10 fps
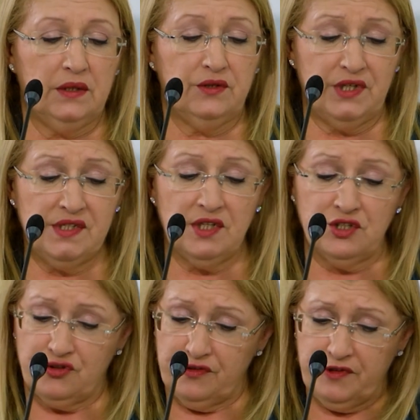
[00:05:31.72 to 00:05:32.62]
The
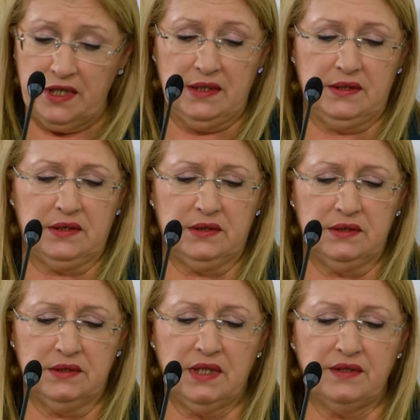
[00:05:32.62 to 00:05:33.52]
research revealed
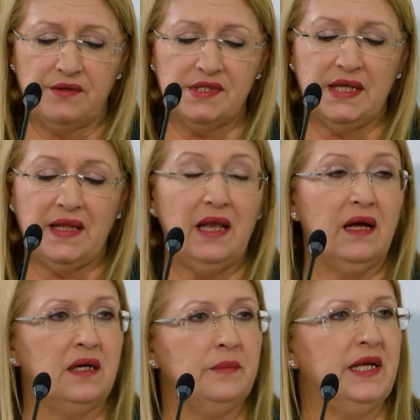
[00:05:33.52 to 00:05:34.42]
that there is an
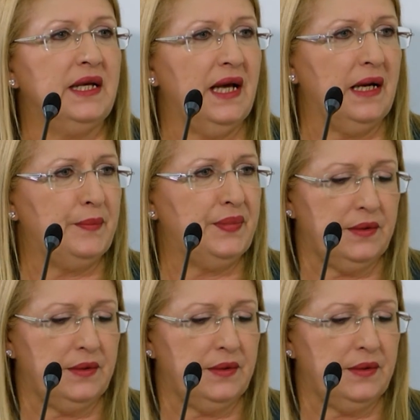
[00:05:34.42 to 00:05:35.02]
alarming gap